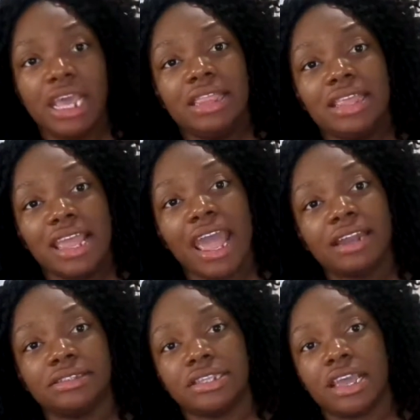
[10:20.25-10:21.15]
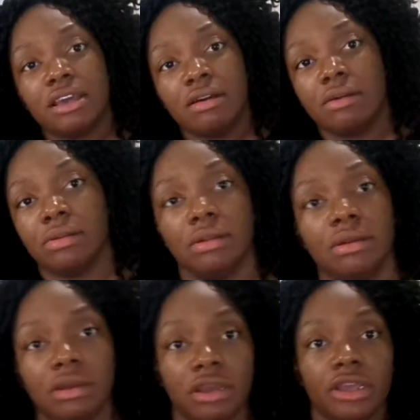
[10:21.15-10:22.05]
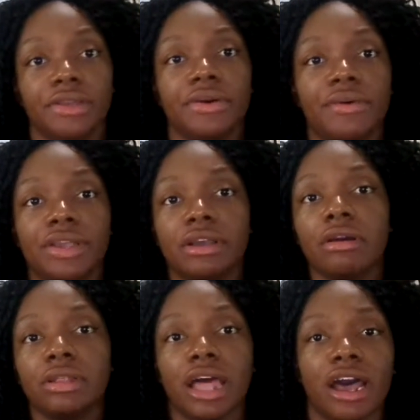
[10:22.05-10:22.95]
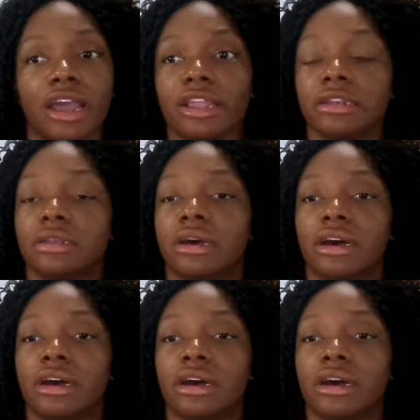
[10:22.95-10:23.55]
they had a sale going online.